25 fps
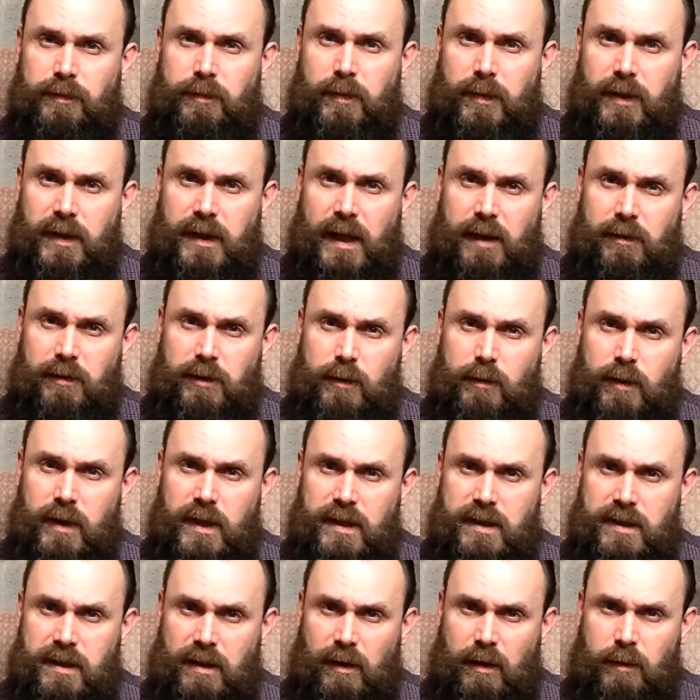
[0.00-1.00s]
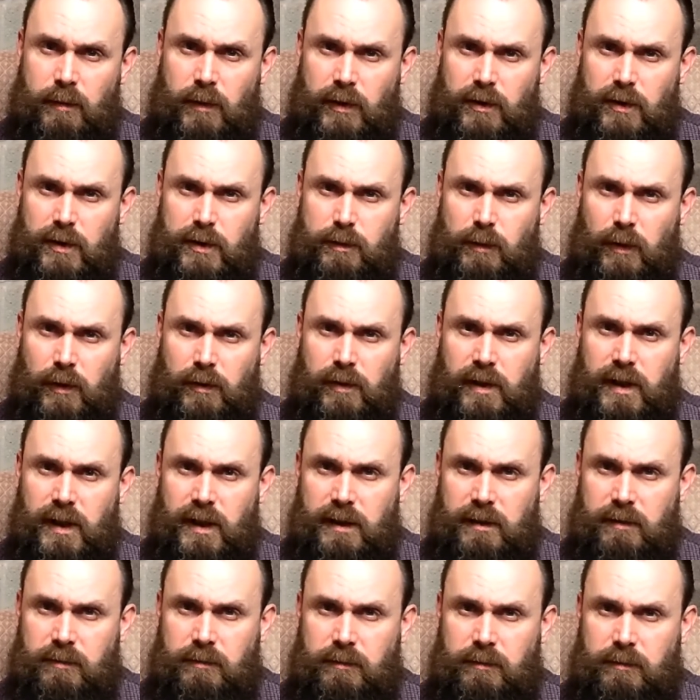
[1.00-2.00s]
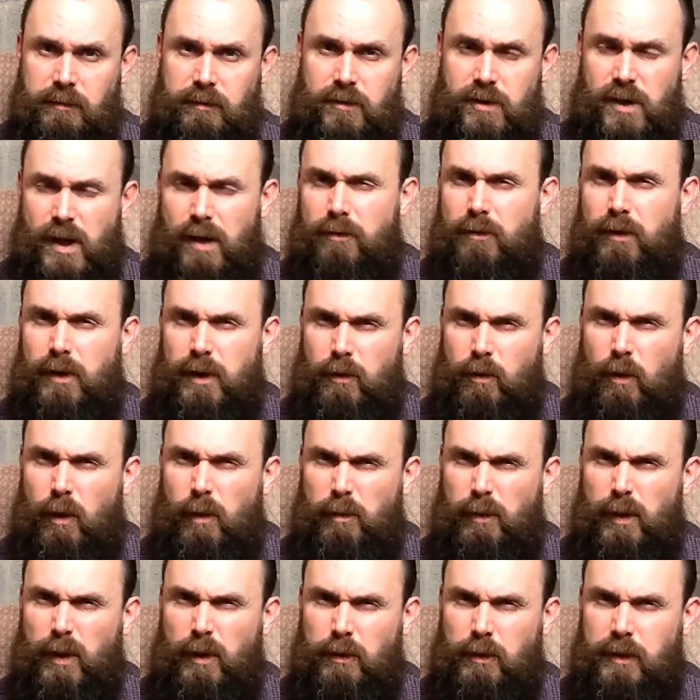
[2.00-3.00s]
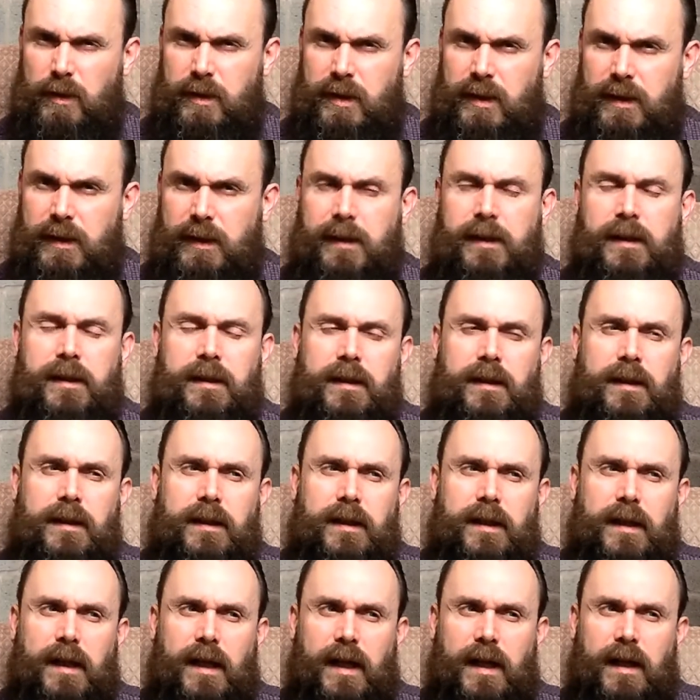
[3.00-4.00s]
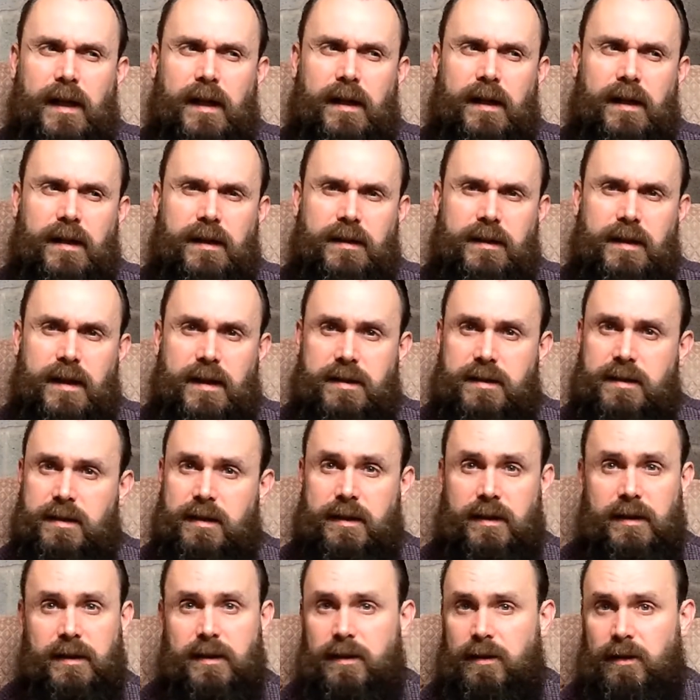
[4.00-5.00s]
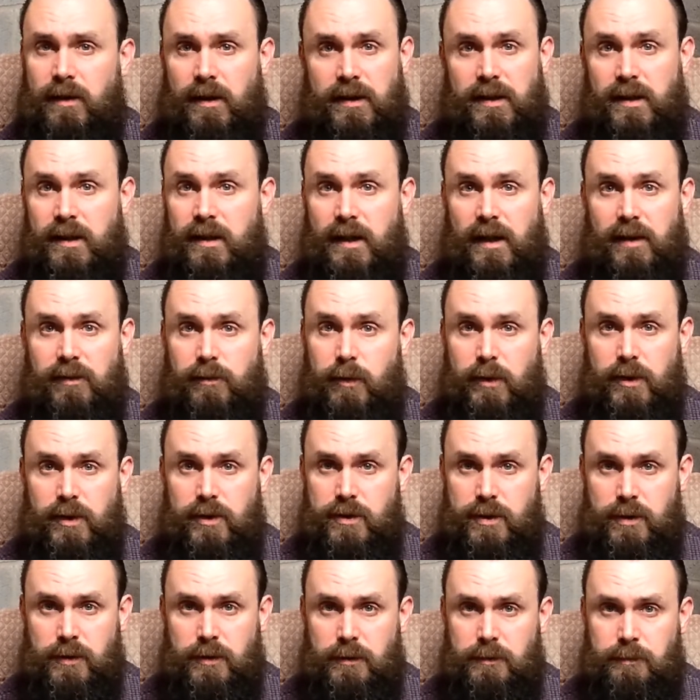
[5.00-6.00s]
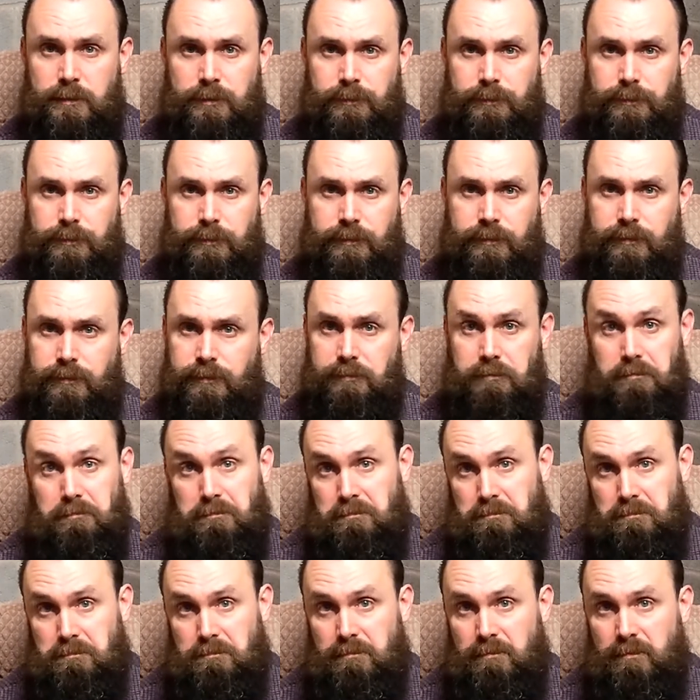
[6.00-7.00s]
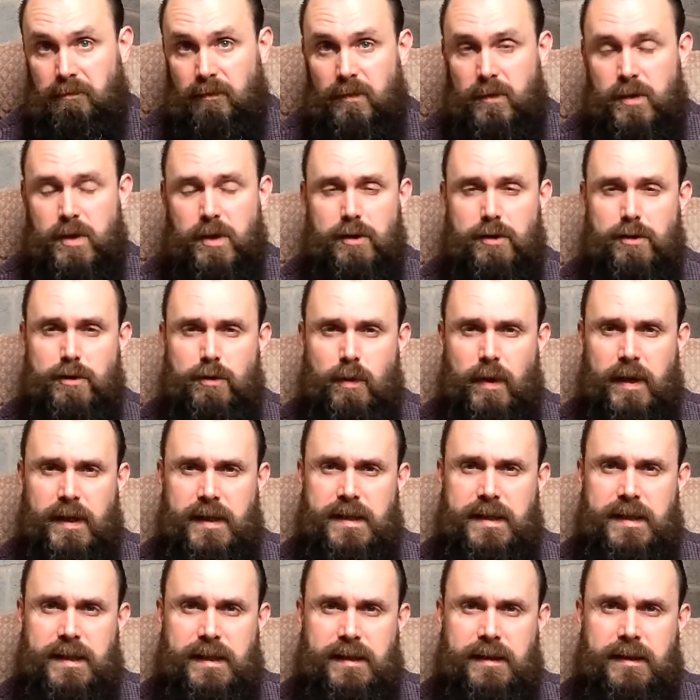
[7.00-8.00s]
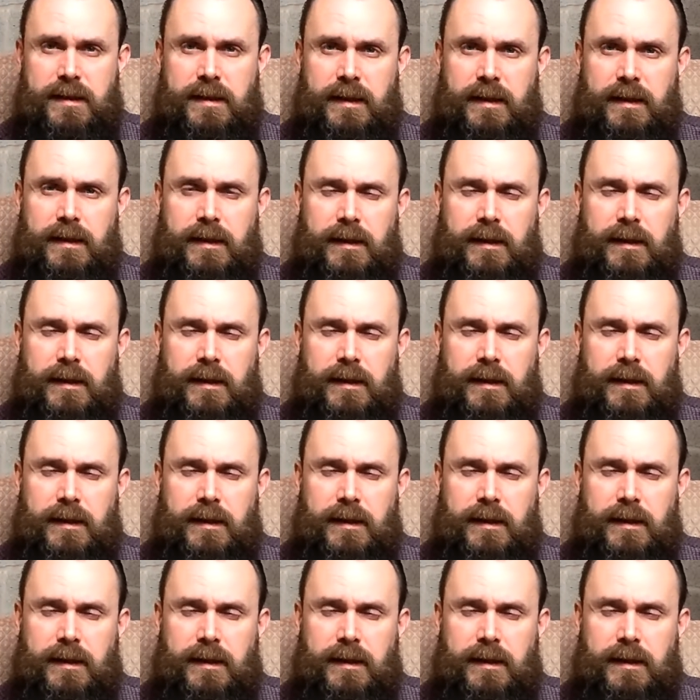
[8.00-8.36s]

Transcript: But now in the winter, I'm only smoking generally 1 bowl a day. Yesterday, I didn't have one at all, just the way it is.